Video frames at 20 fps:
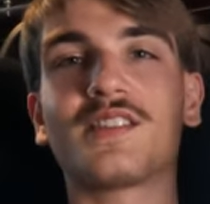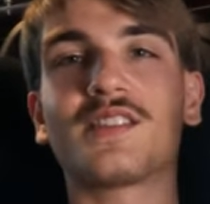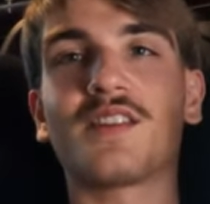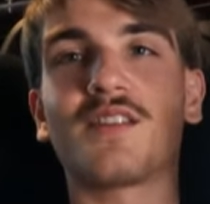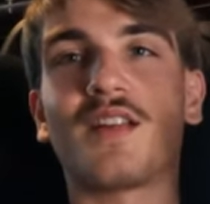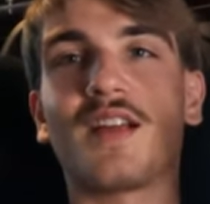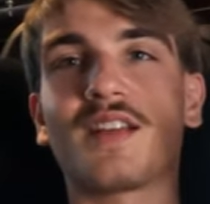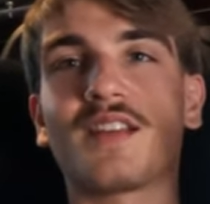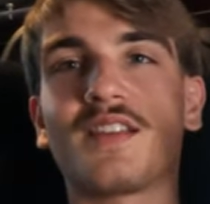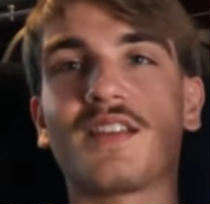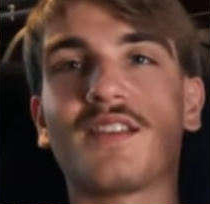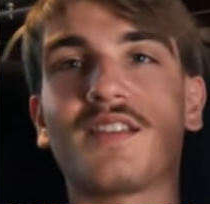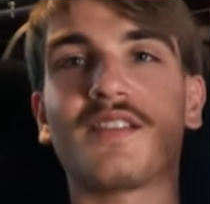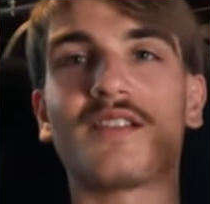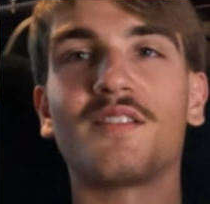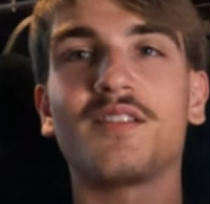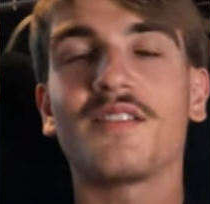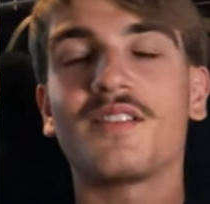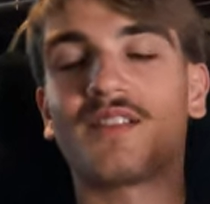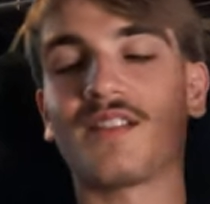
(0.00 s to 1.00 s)
So like,
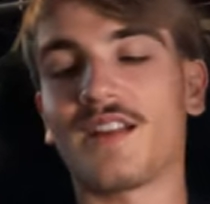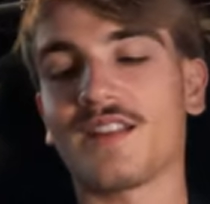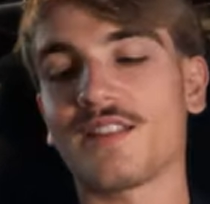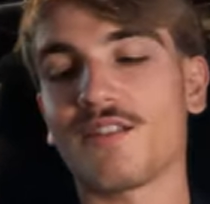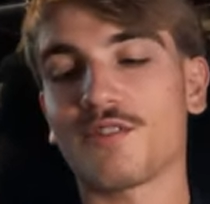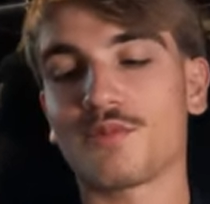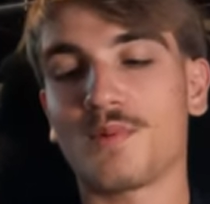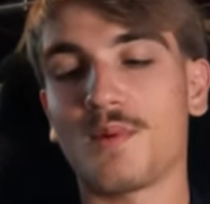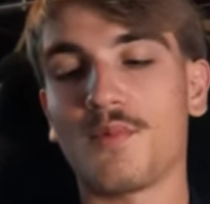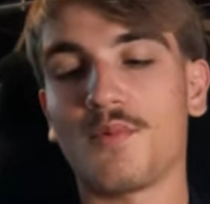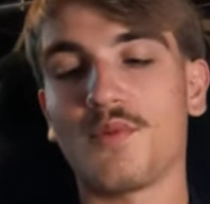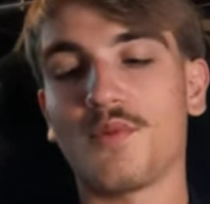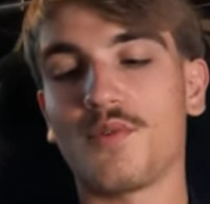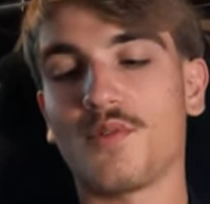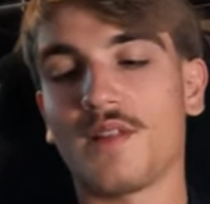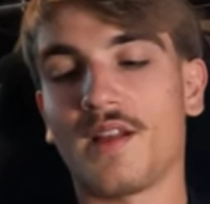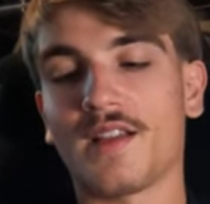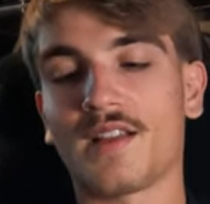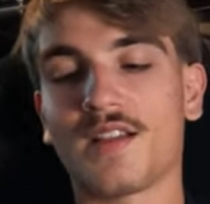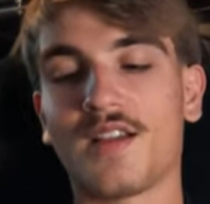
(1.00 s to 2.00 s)
like there was people who
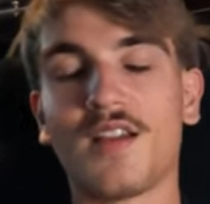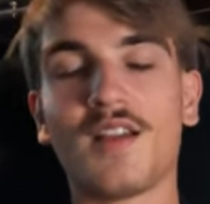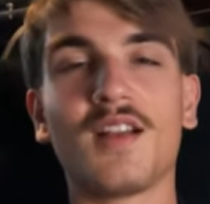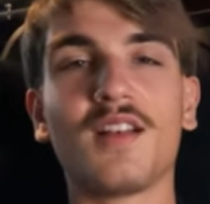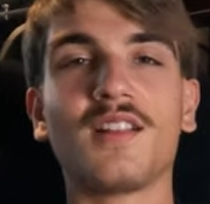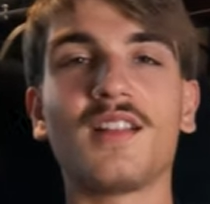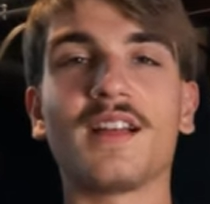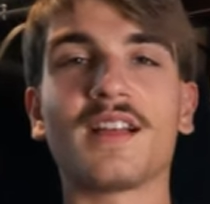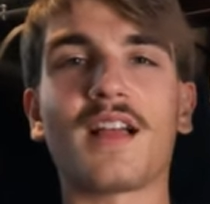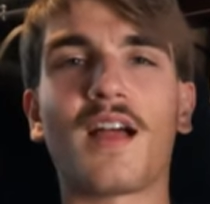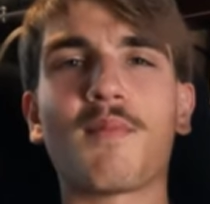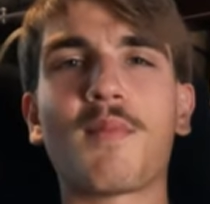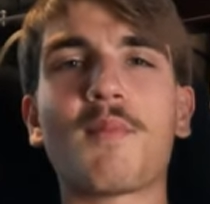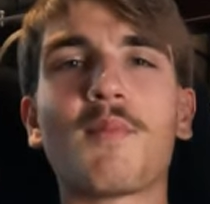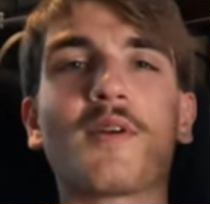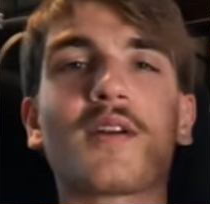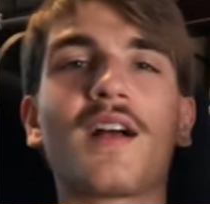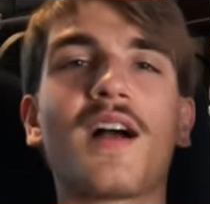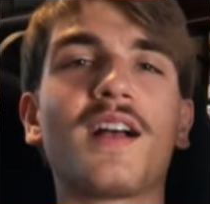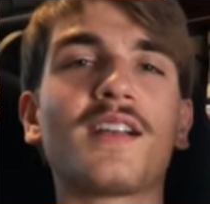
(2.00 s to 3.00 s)
like, like I
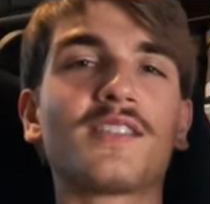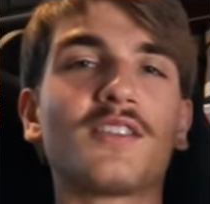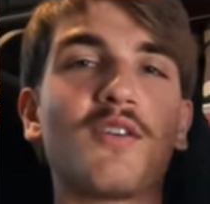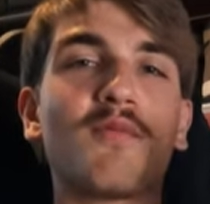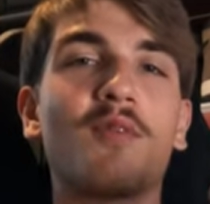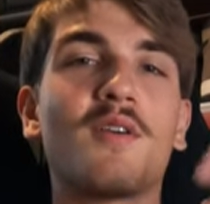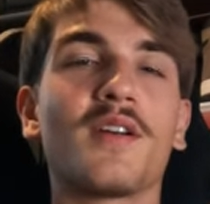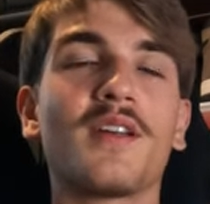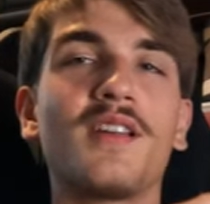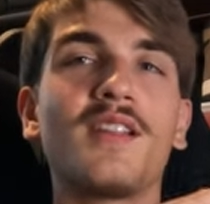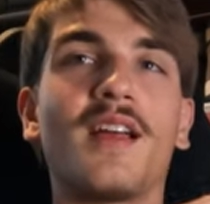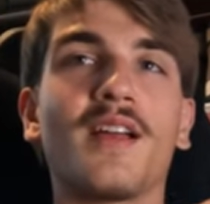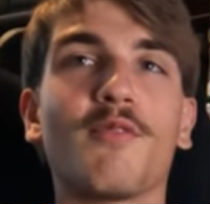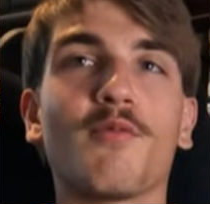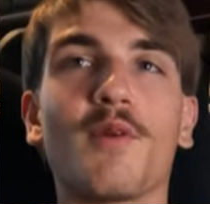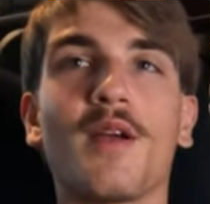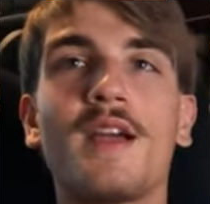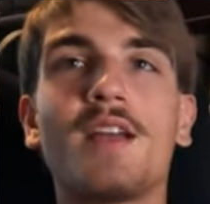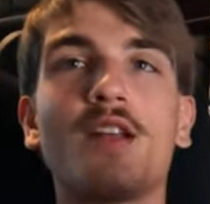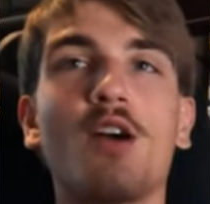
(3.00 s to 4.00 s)
remember Kai Somar, he like
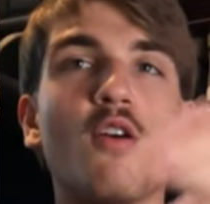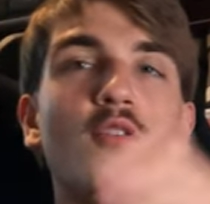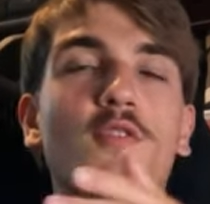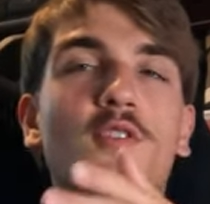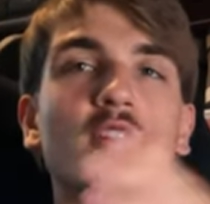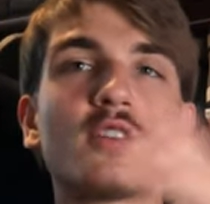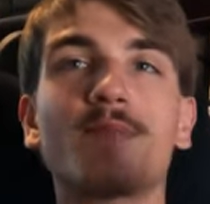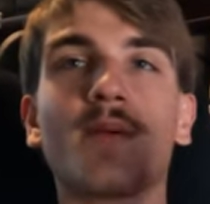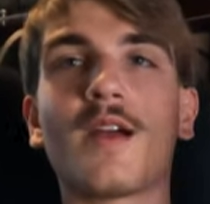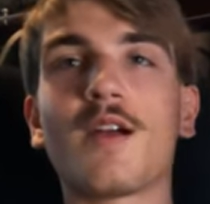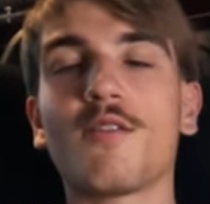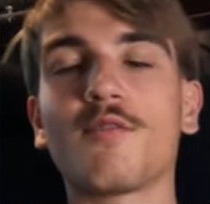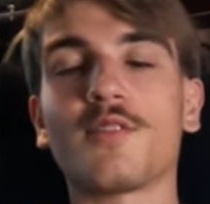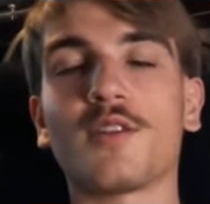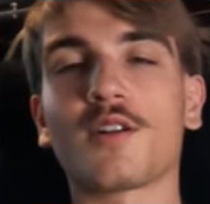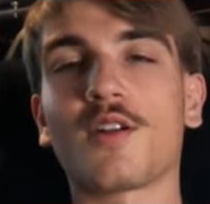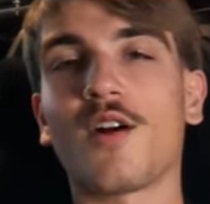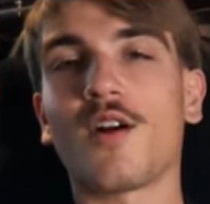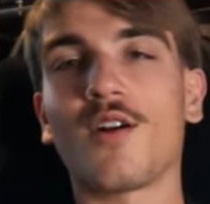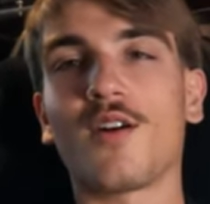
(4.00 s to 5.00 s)
ran over his pair with
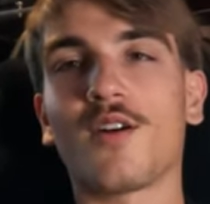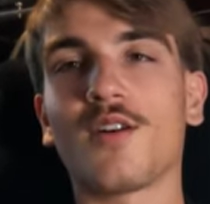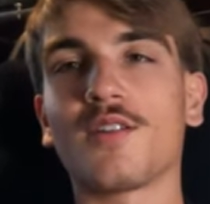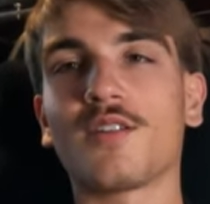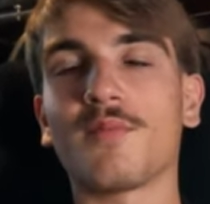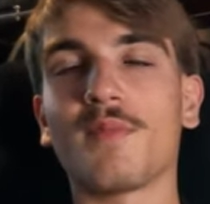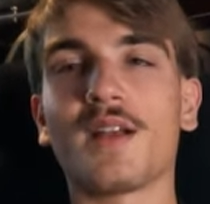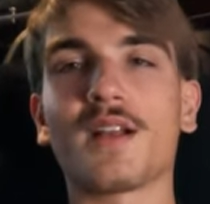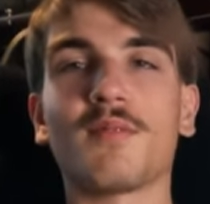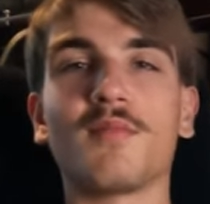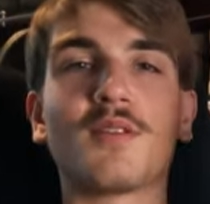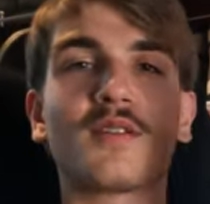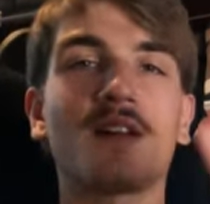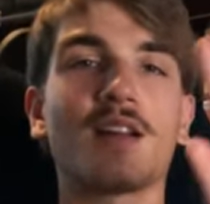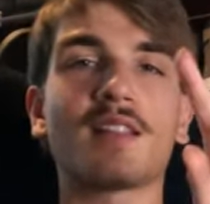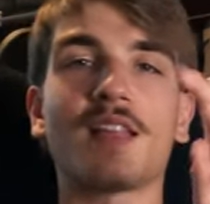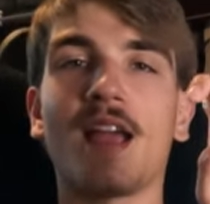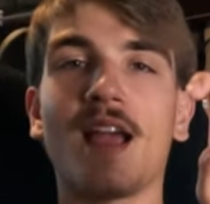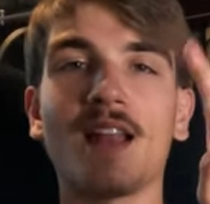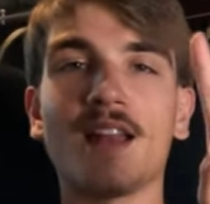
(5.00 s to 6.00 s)
a car to make them look
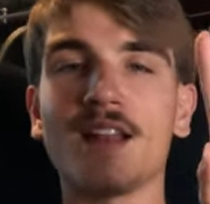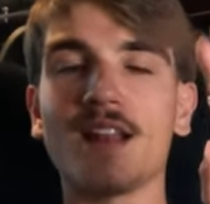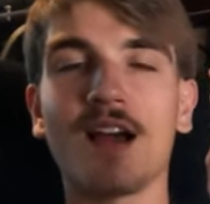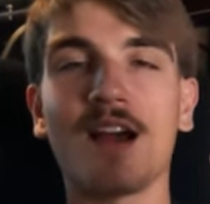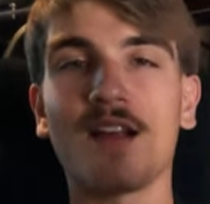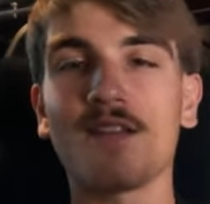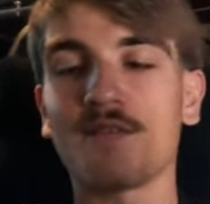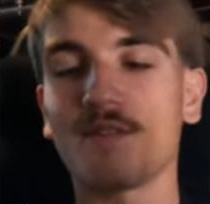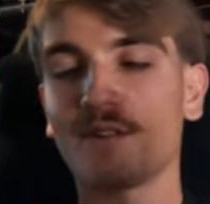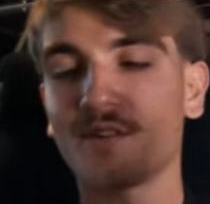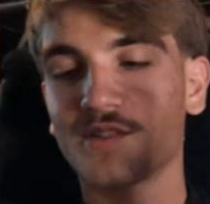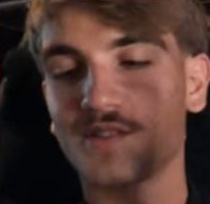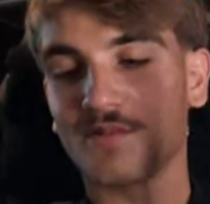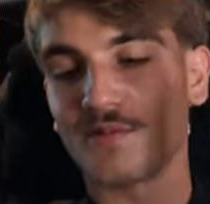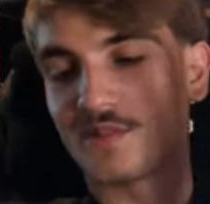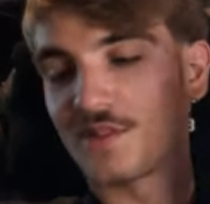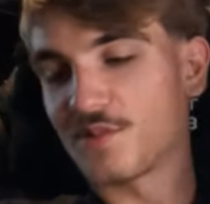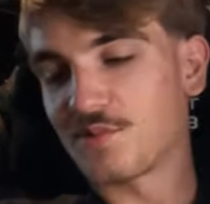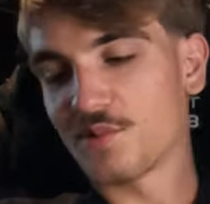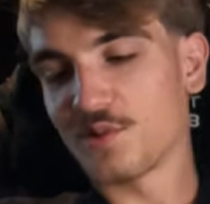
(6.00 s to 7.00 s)
like the '89 version,
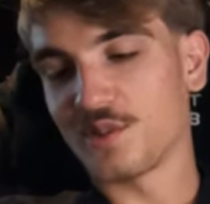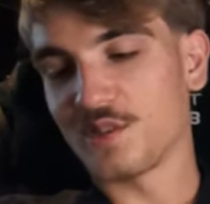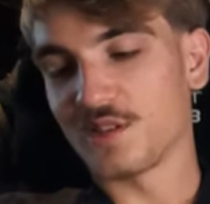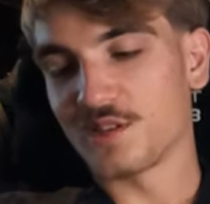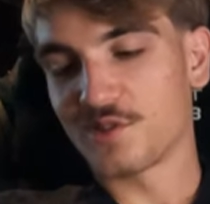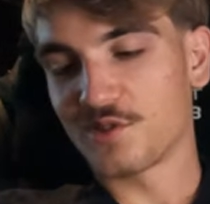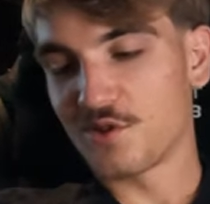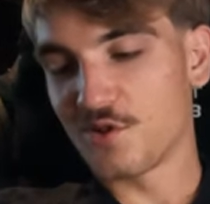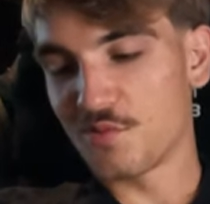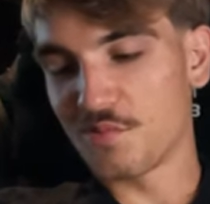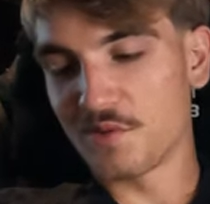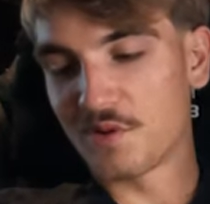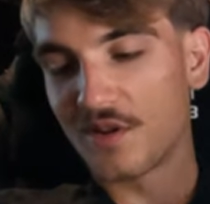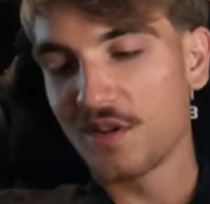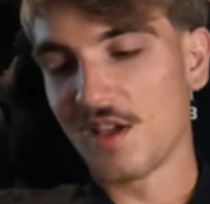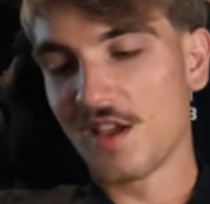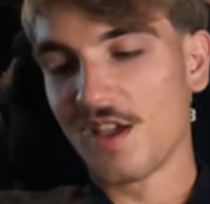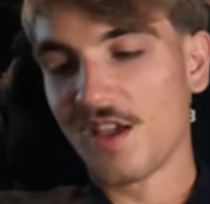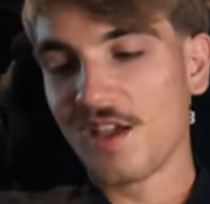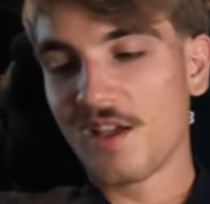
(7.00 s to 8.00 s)
which is really just stupid.